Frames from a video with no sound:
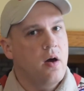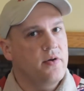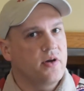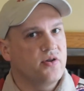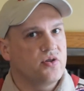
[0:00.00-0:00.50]

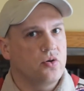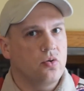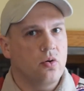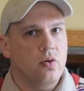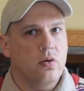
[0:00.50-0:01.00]
You can just
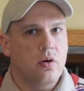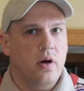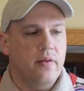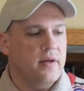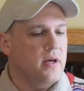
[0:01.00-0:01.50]

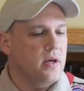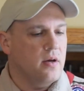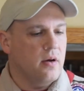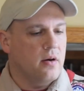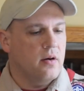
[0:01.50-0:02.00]
Google
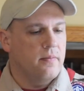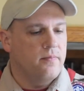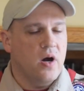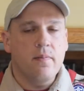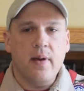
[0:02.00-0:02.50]
the
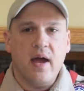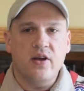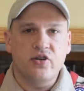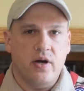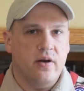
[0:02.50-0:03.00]
merit
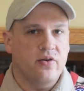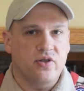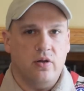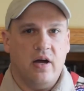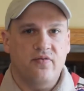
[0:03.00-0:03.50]
badge, and there's
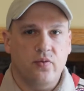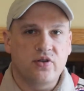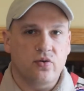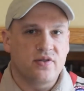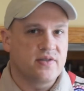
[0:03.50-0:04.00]
a lot of
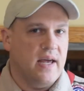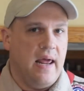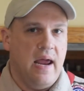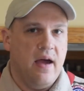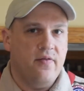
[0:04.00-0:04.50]
resources that
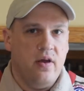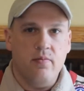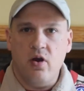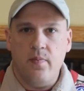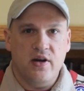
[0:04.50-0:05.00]
have a
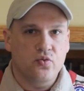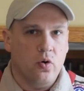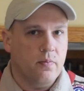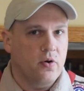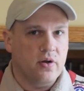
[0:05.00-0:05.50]
merit badge
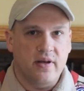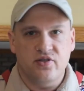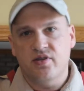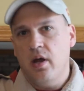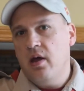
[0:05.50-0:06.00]
workbook that
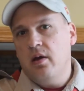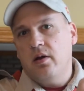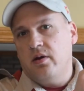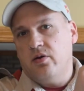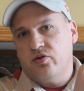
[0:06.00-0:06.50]
just,
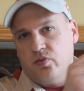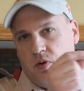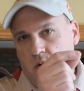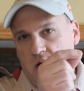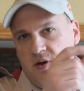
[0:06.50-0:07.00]
here's the
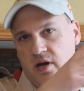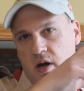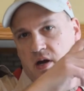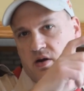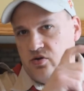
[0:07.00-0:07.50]
requirement,
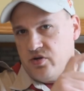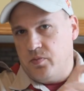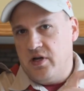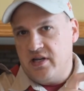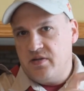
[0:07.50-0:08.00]
here's a
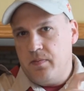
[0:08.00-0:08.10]
blank